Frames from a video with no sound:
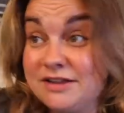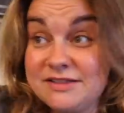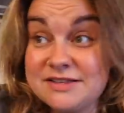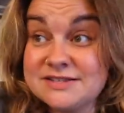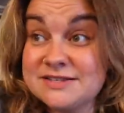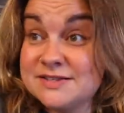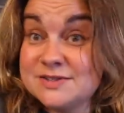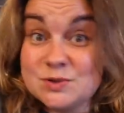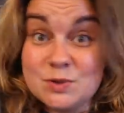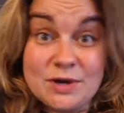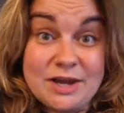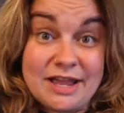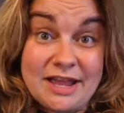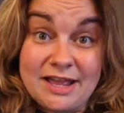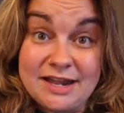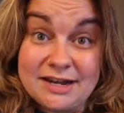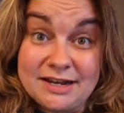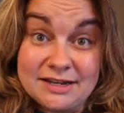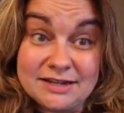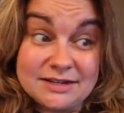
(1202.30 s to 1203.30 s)
of this is
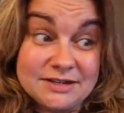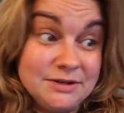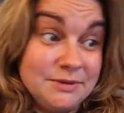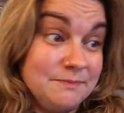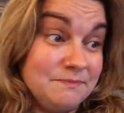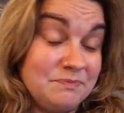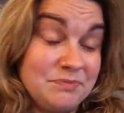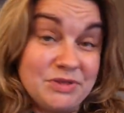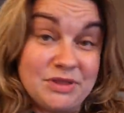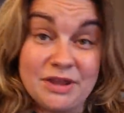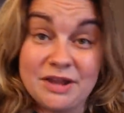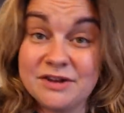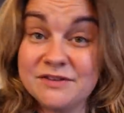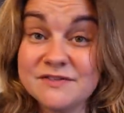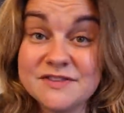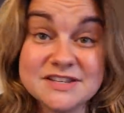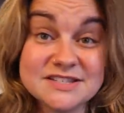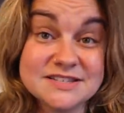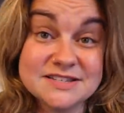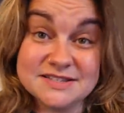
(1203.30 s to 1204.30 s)
organic. None
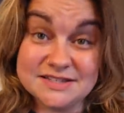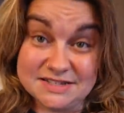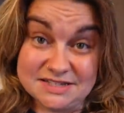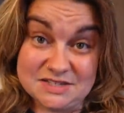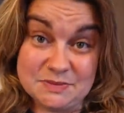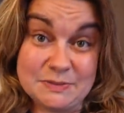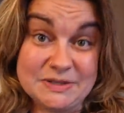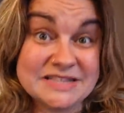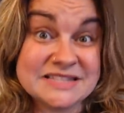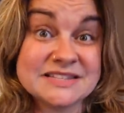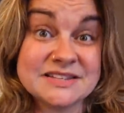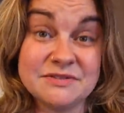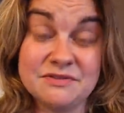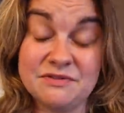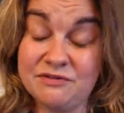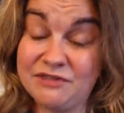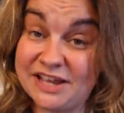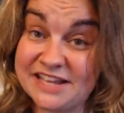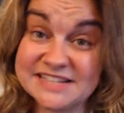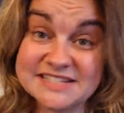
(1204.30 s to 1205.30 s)
of this is expensive,
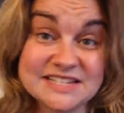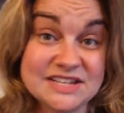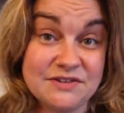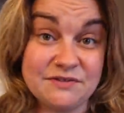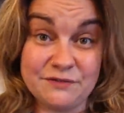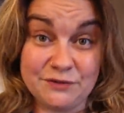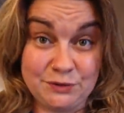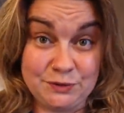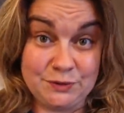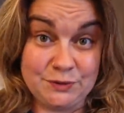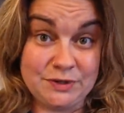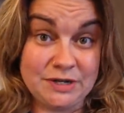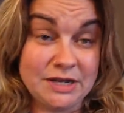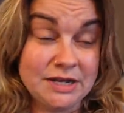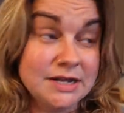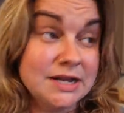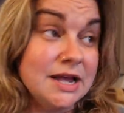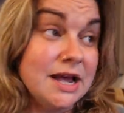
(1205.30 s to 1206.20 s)
fancy food.